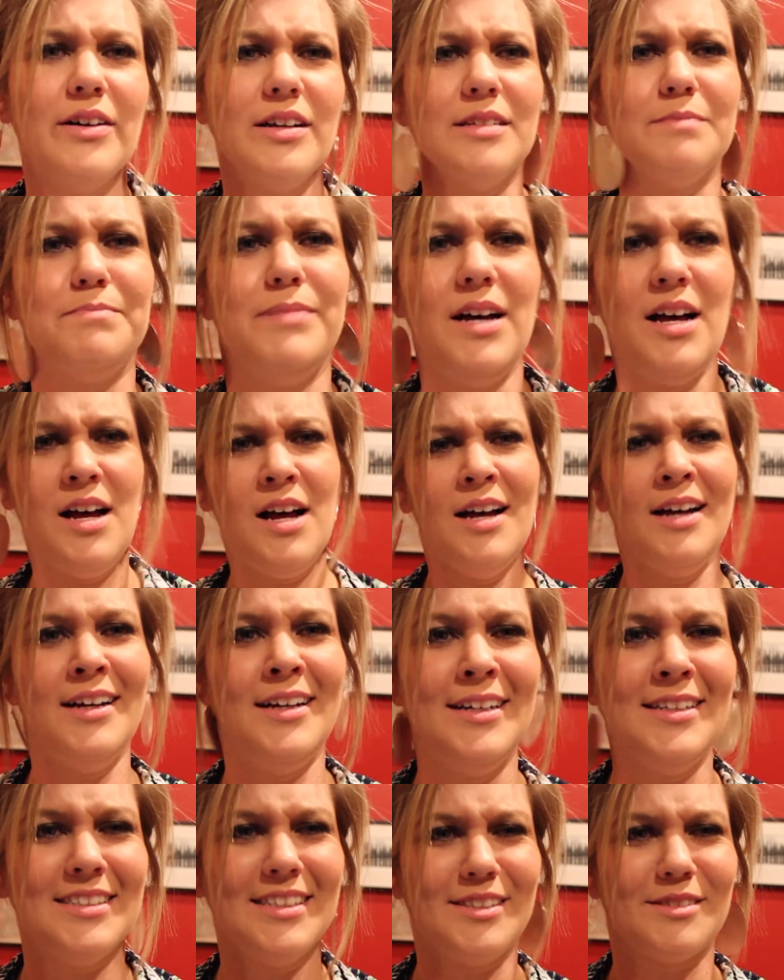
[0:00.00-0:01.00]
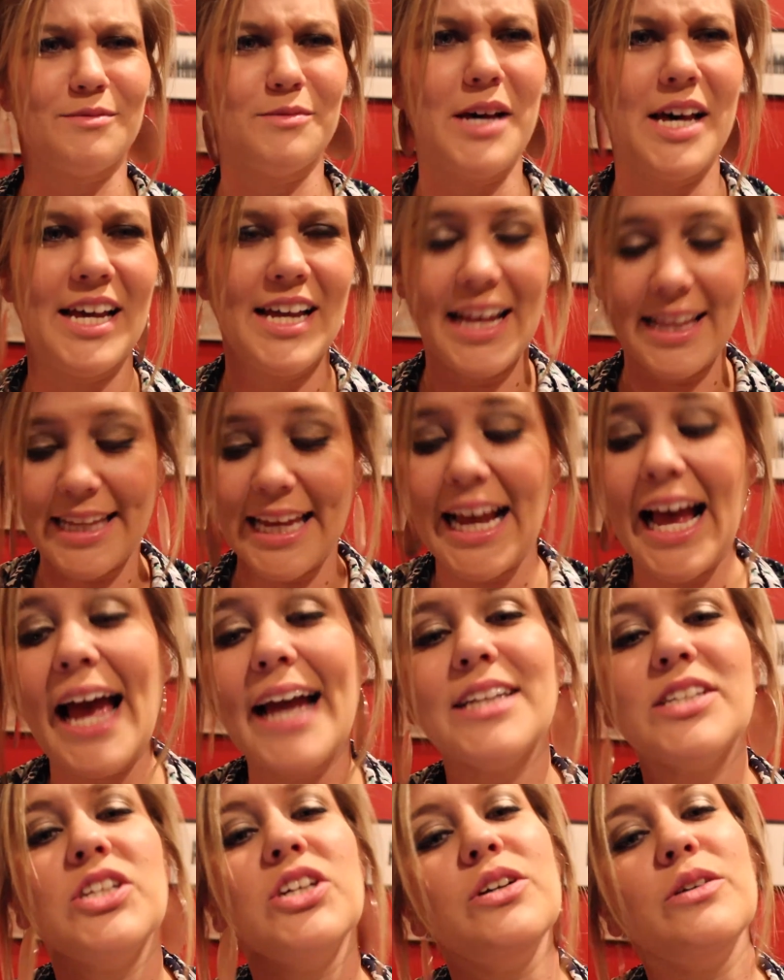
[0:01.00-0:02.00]
was born this way. Like
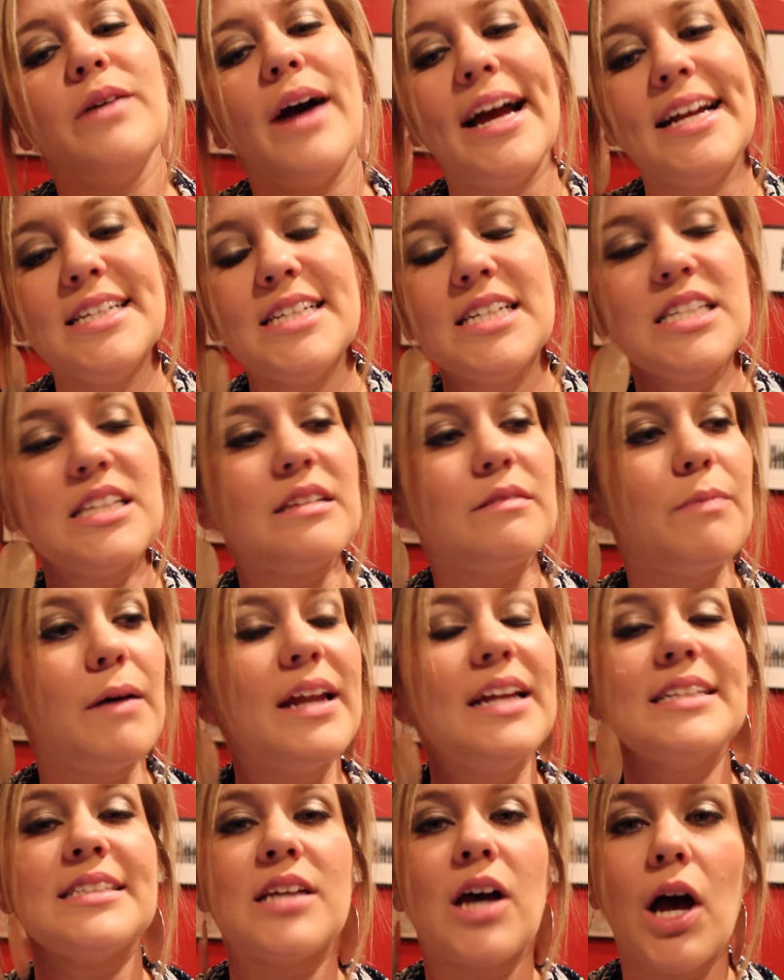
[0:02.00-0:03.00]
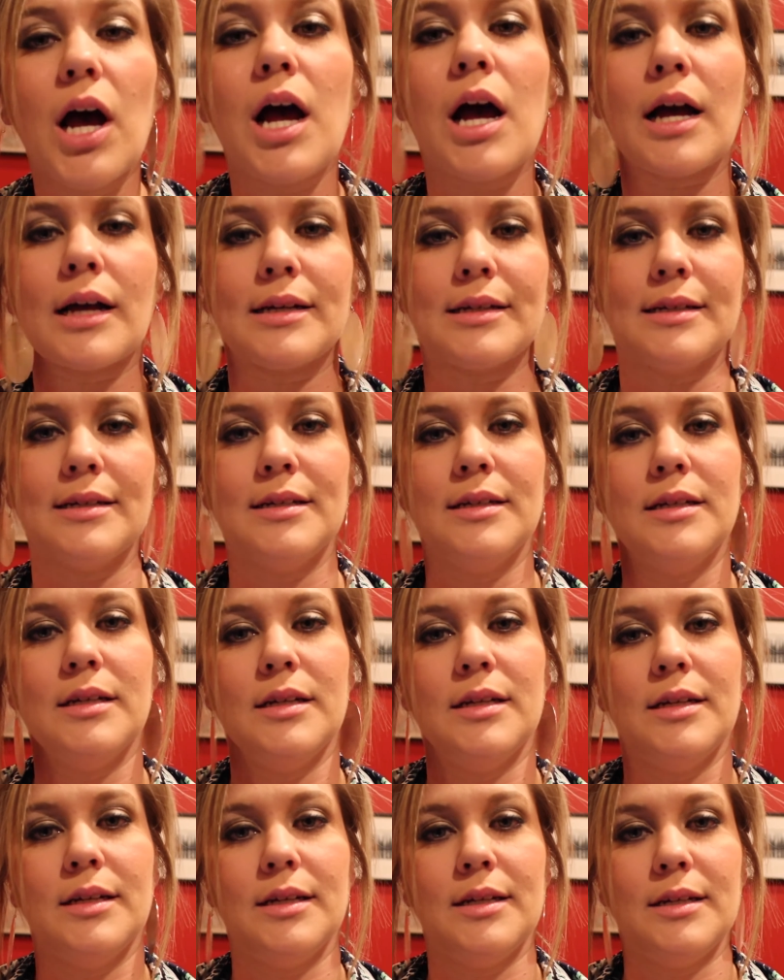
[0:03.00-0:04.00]
I do. I just want
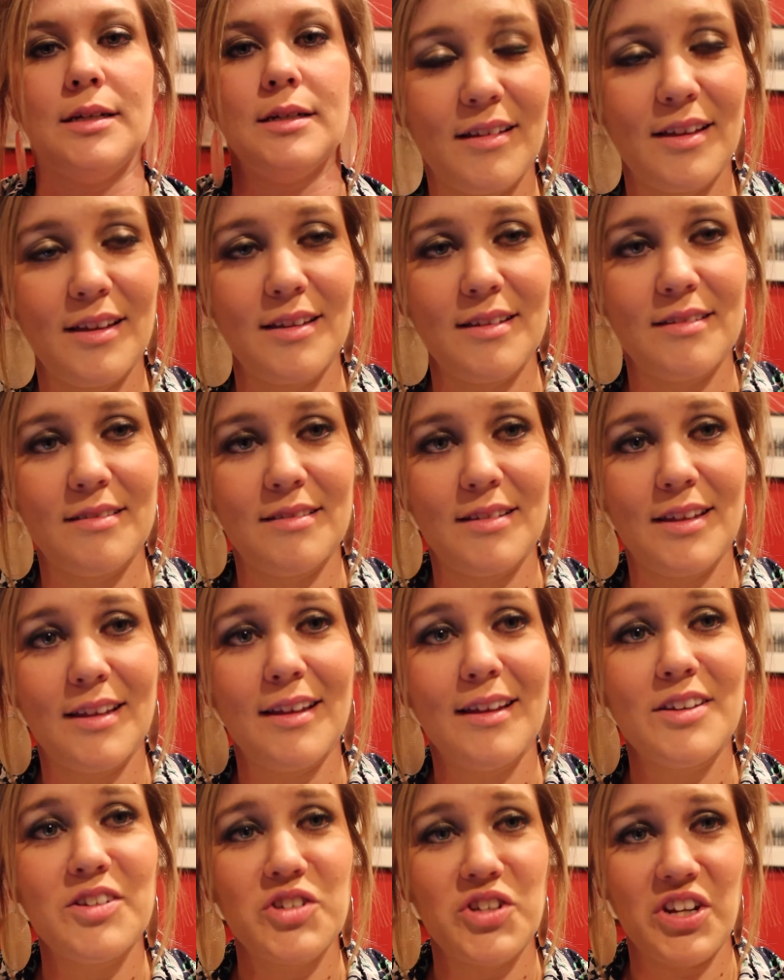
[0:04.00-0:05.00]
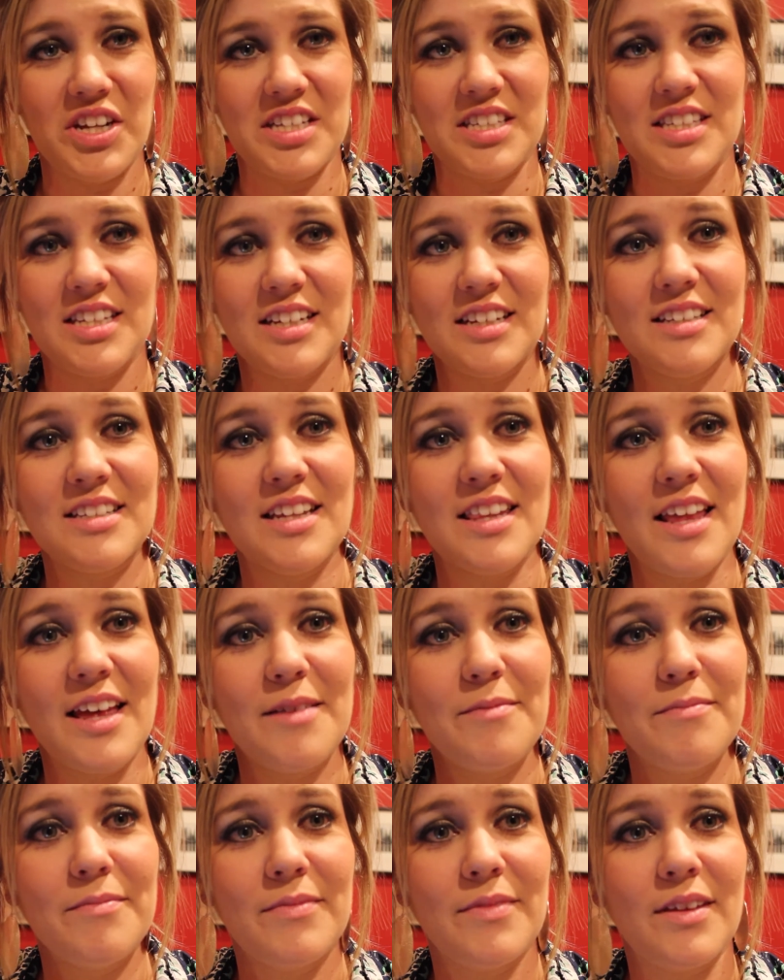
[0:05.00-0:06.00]
to talk. Sunshines. Should I sing to
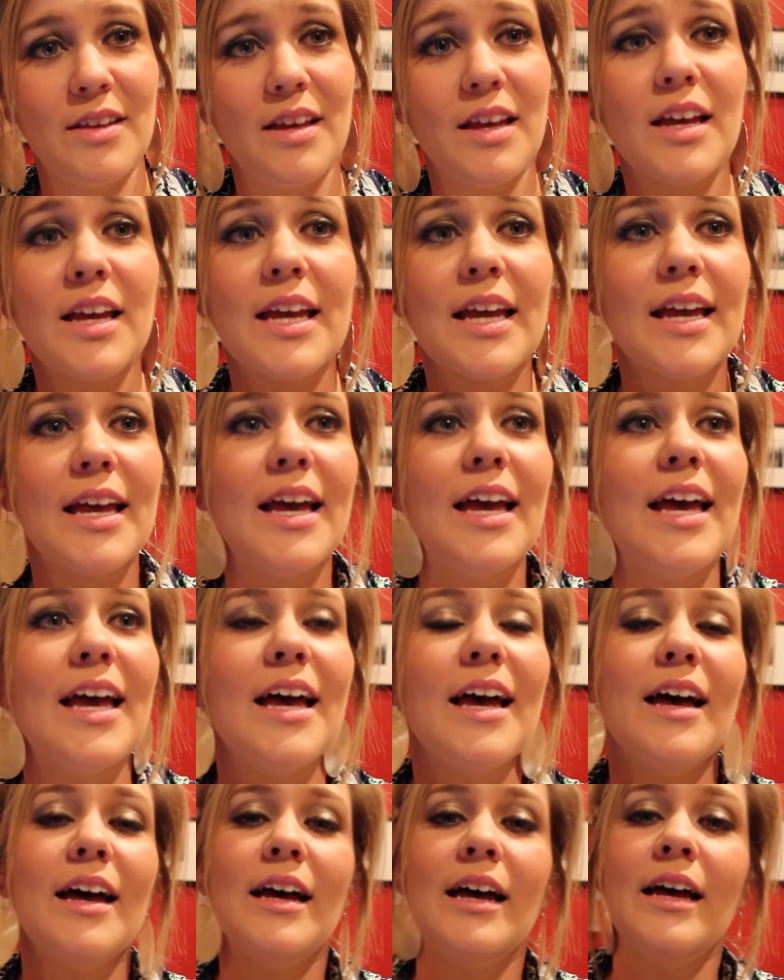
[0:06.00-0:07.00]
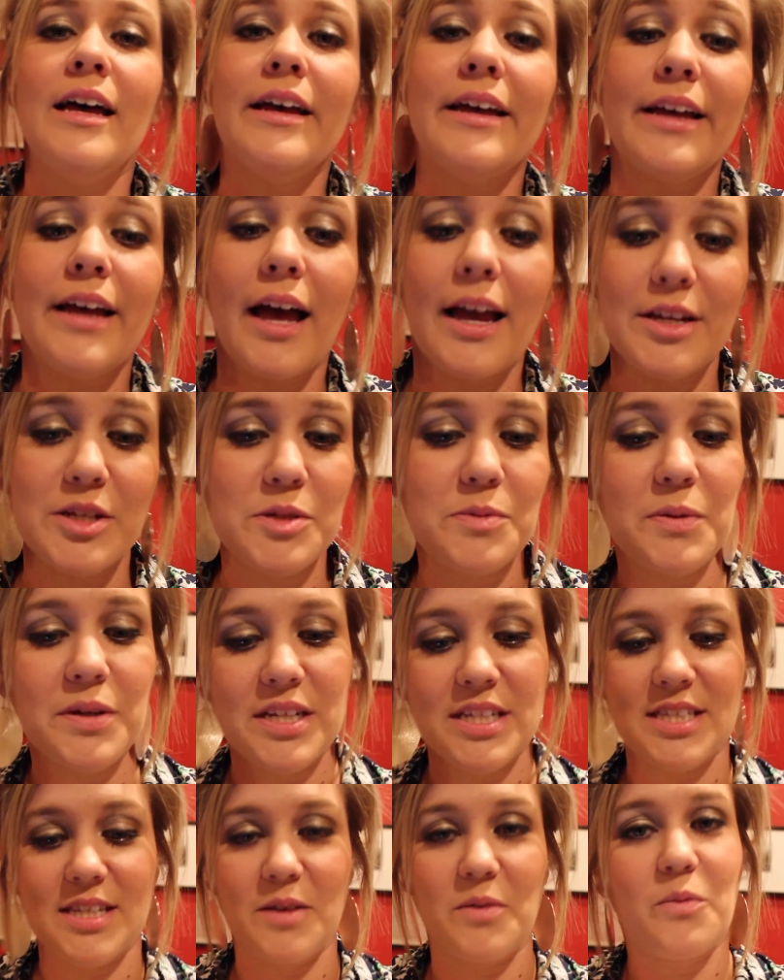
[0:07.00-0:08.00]
them? Go ahead. I just
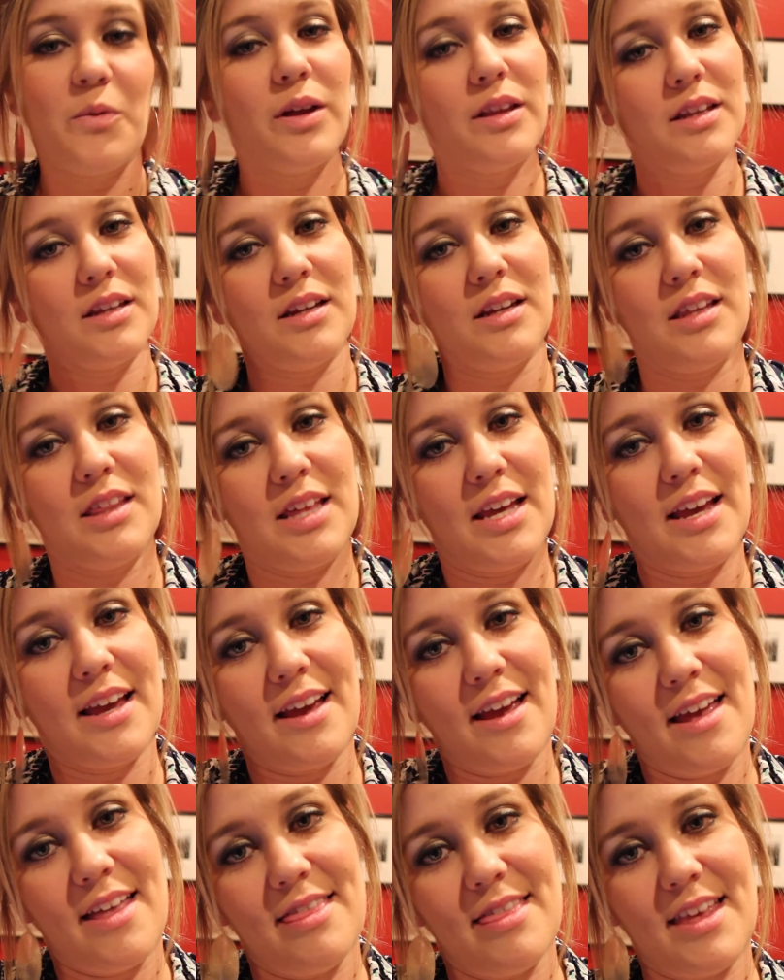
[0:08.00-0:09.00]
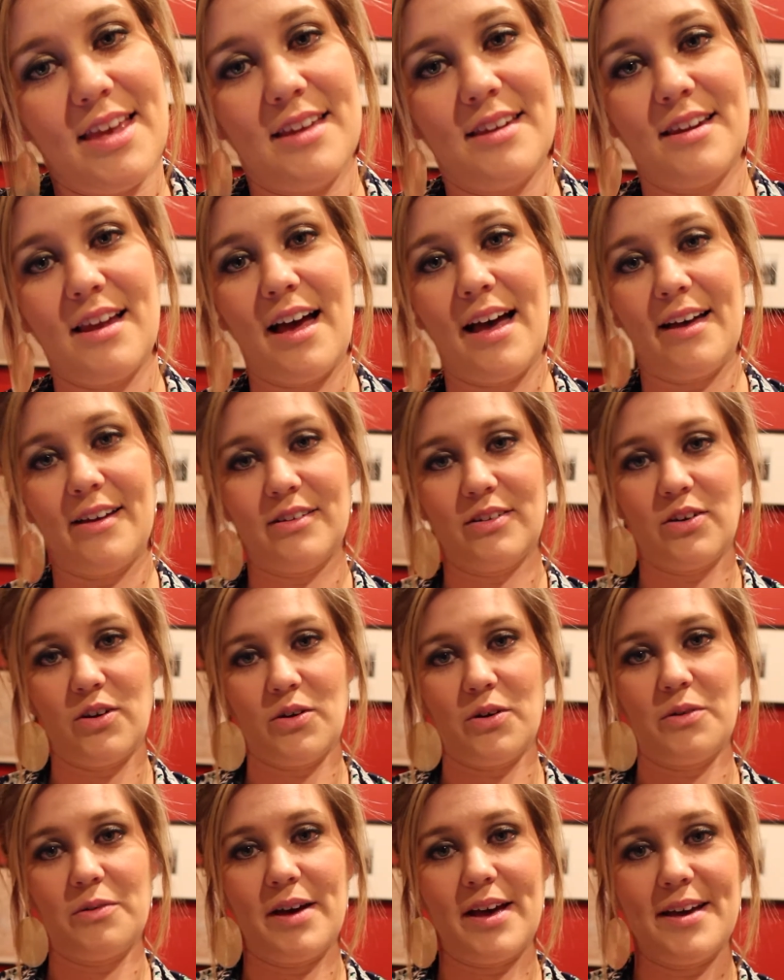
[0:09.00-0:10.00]
want to sing one little Back thing and bit? then I'll
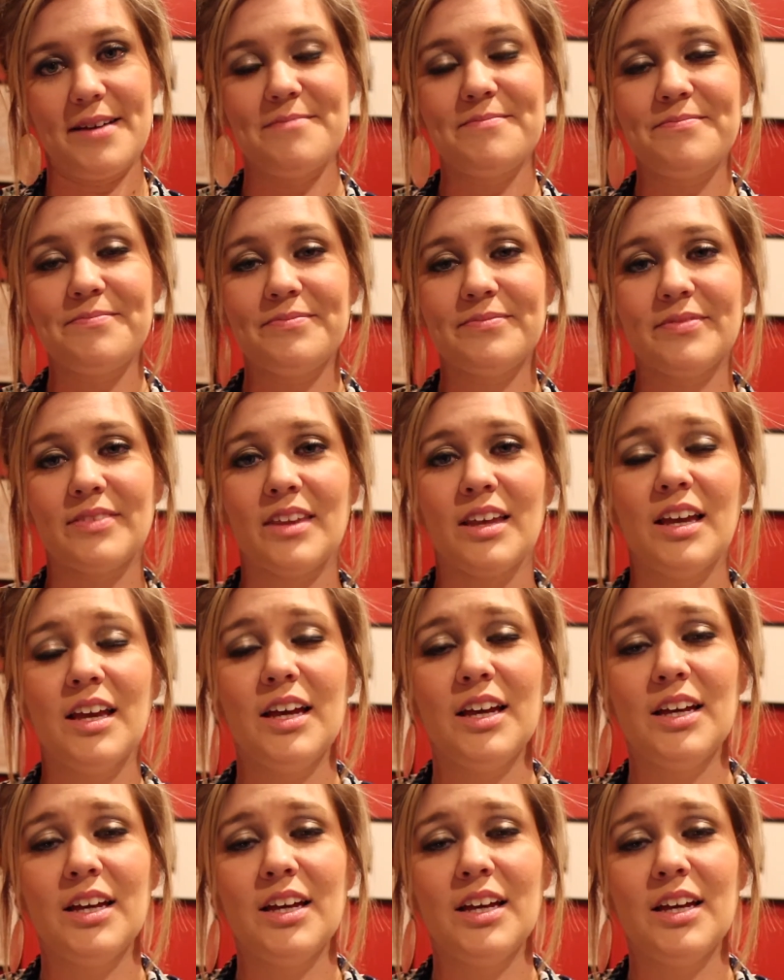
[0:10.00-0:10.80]
go away. Okay.